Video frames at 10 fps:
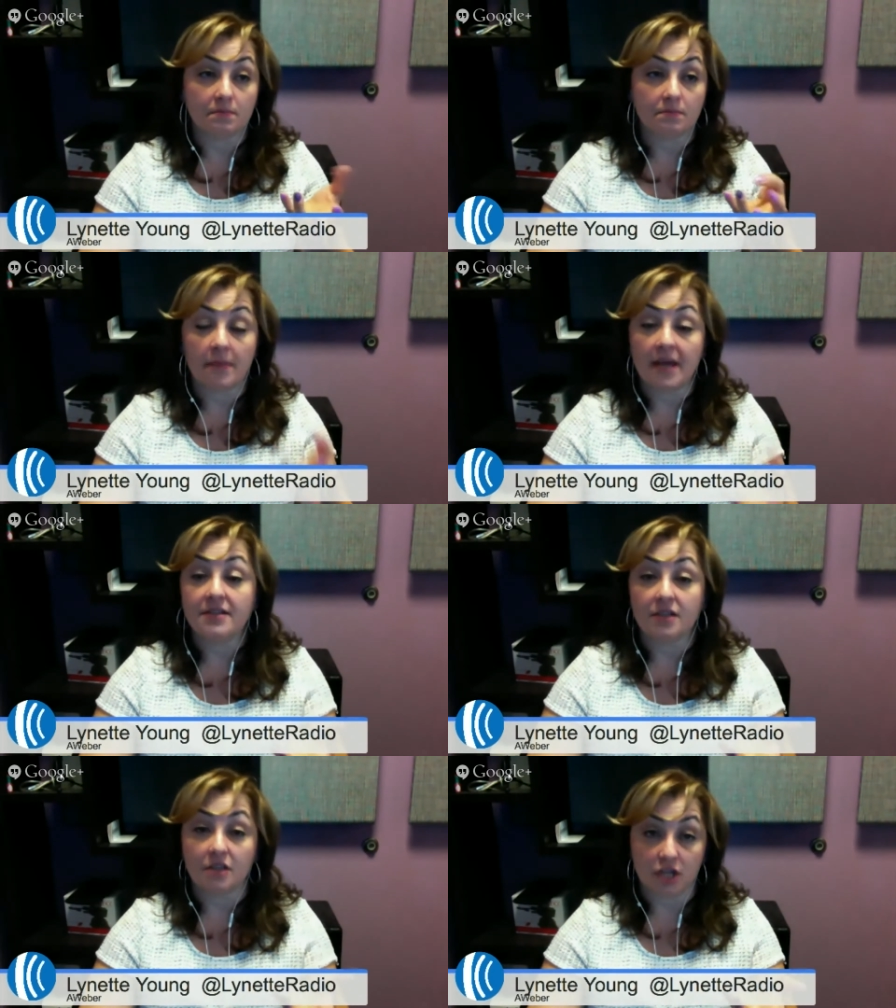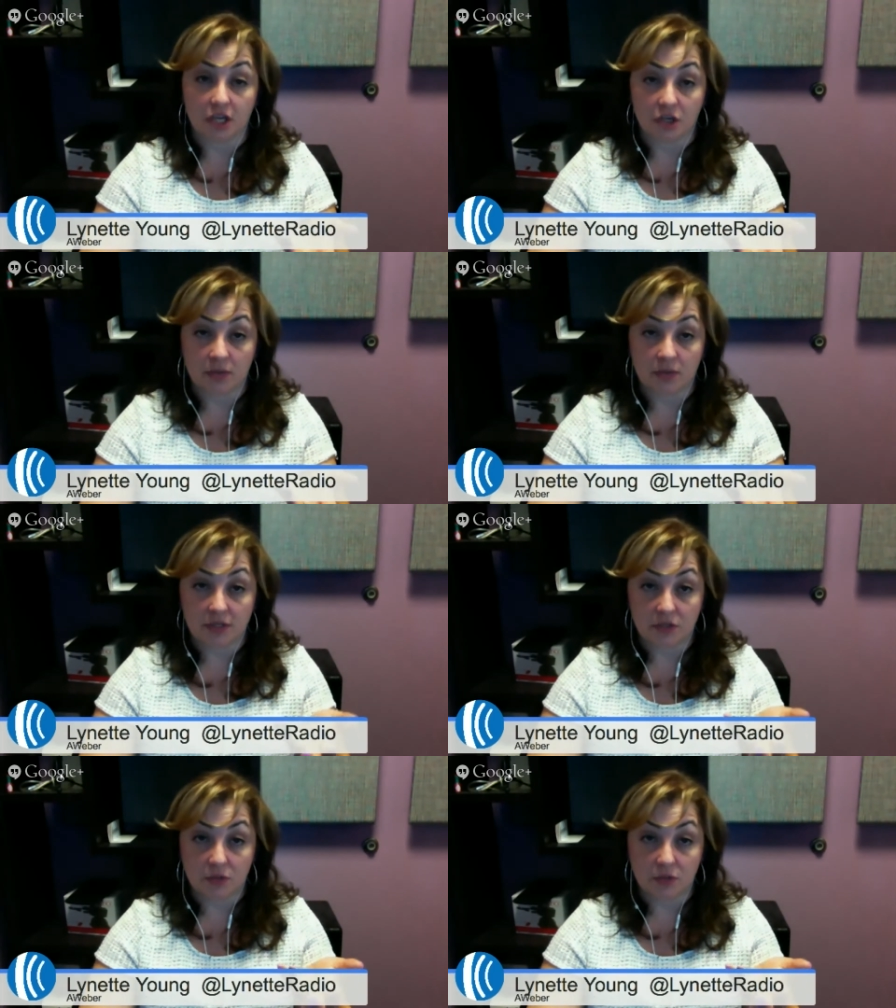message that you need
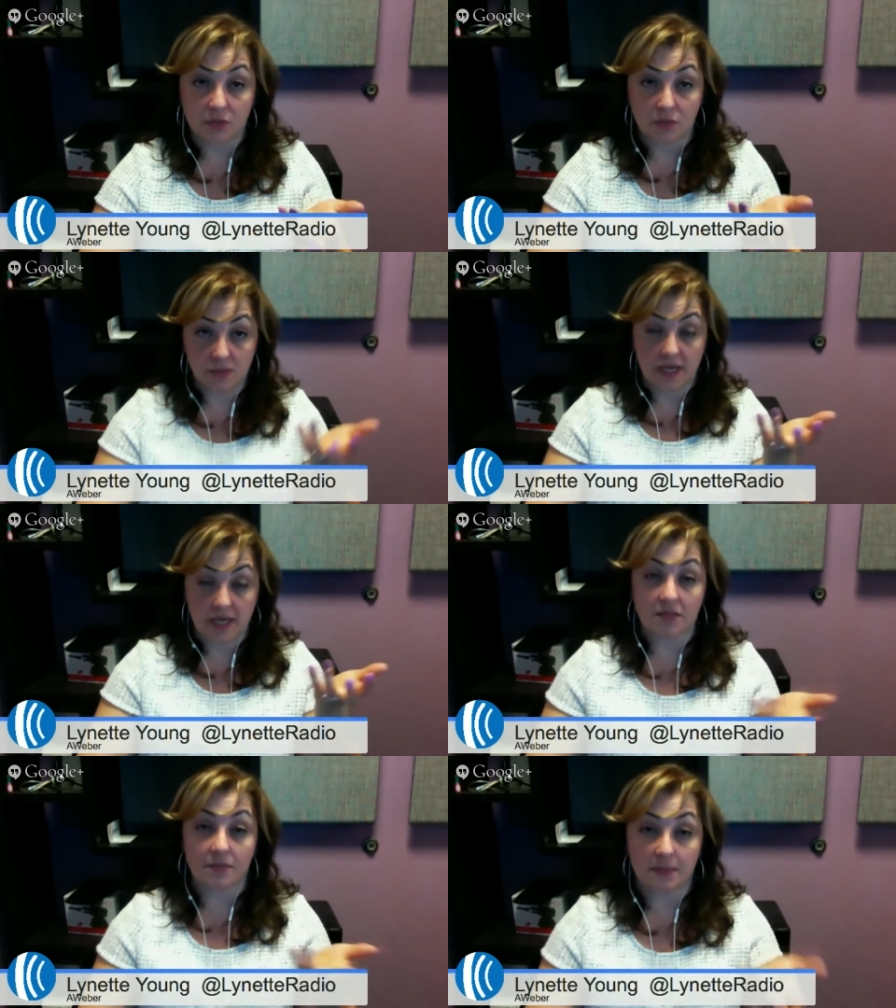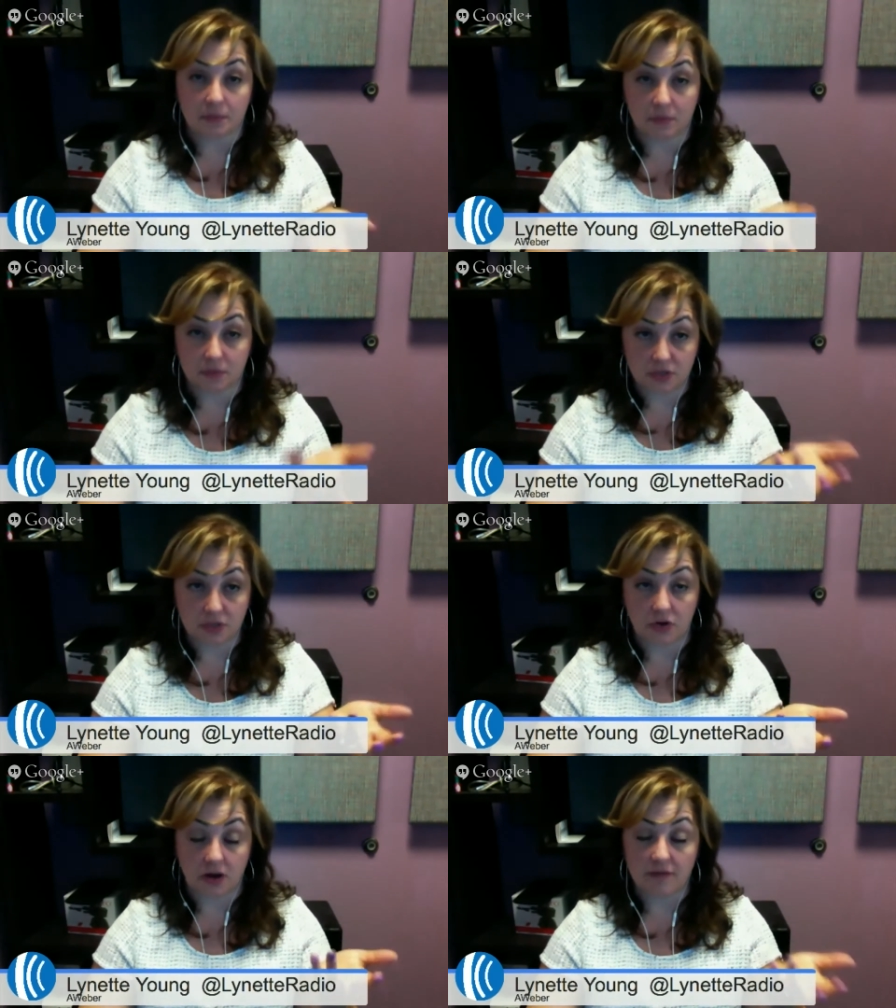to get to people to
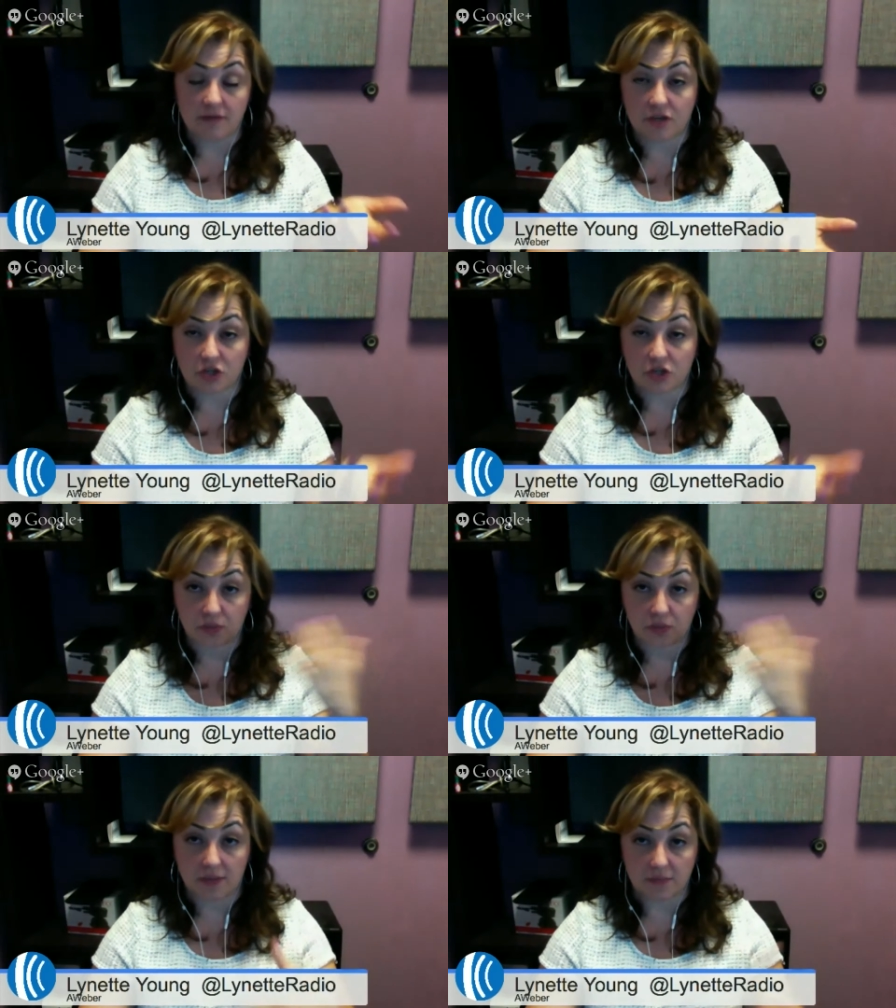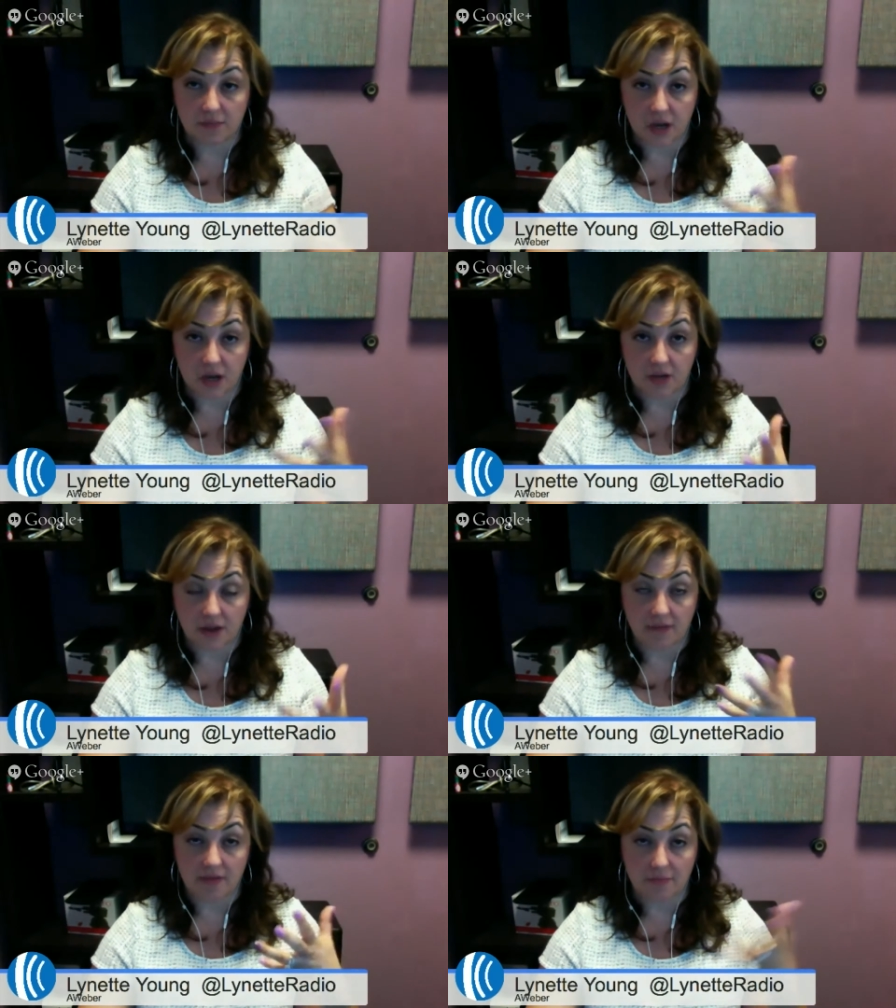start conversations with them, to kind of
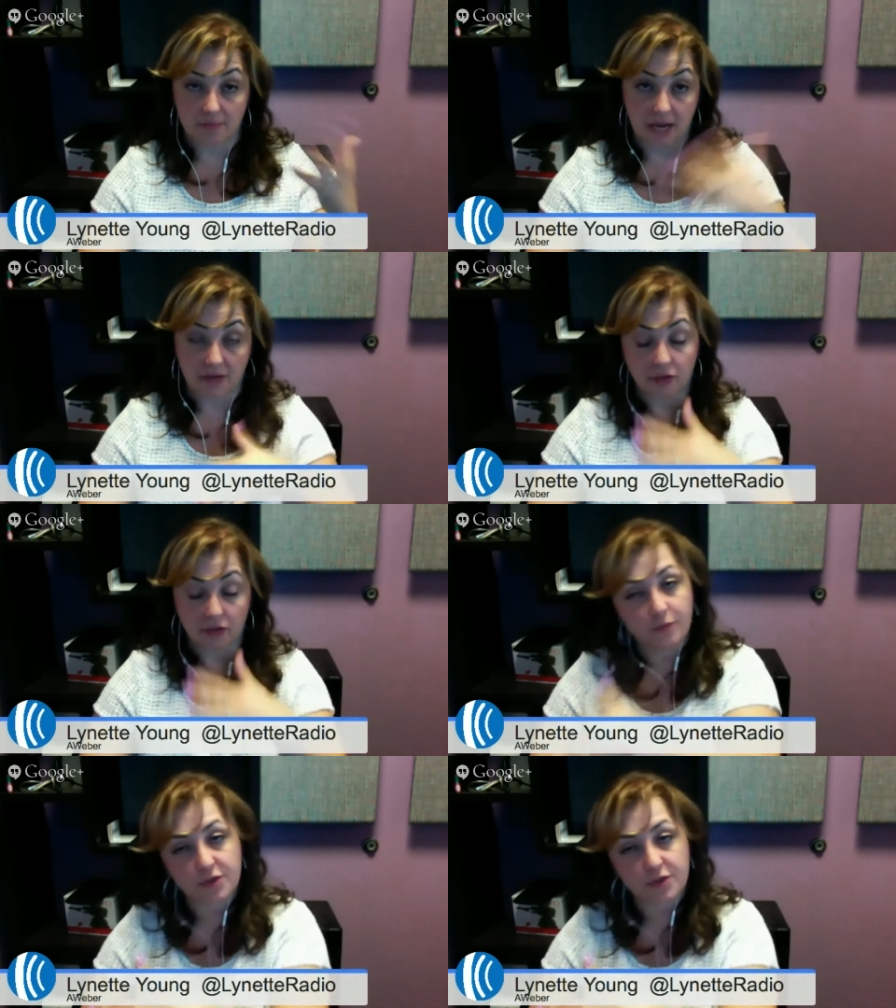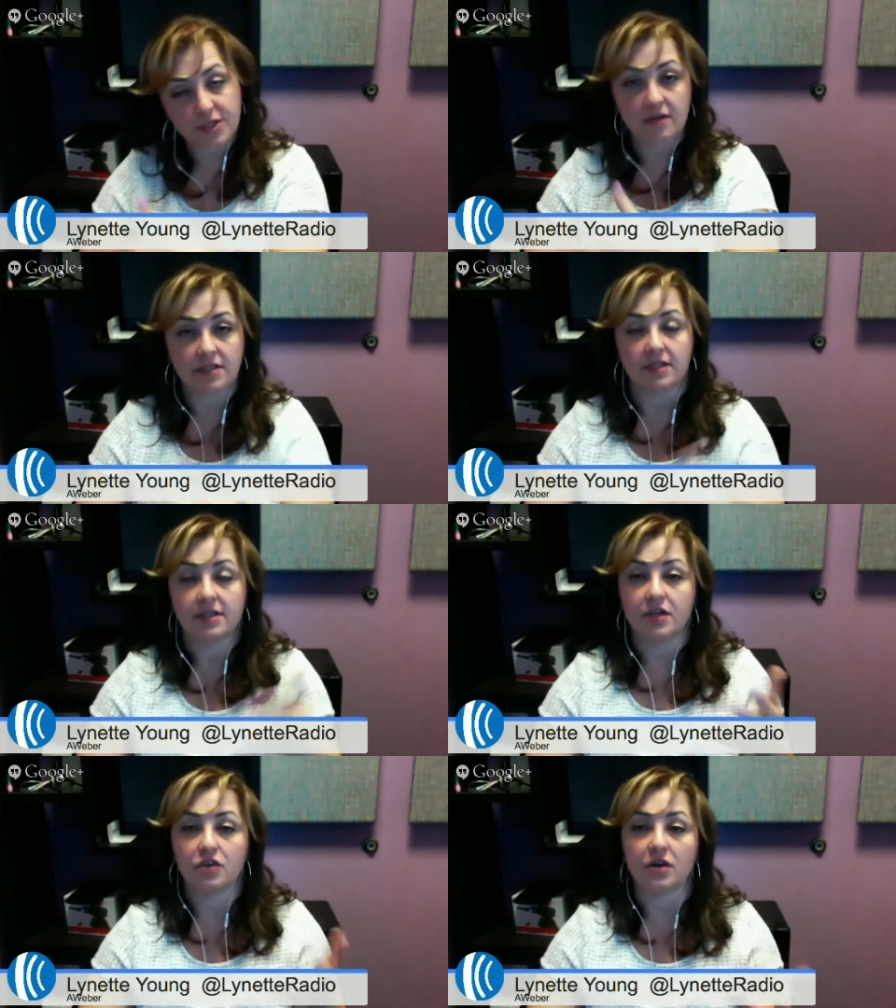have them back in the loop for sales,
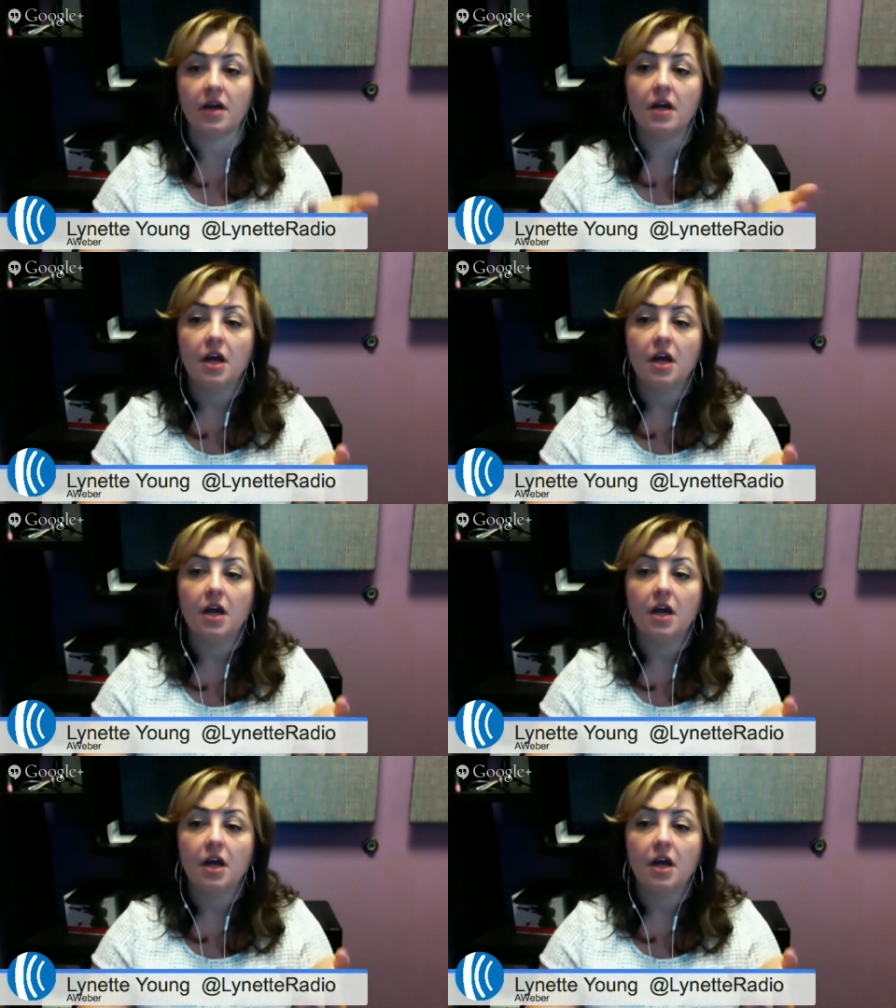etc.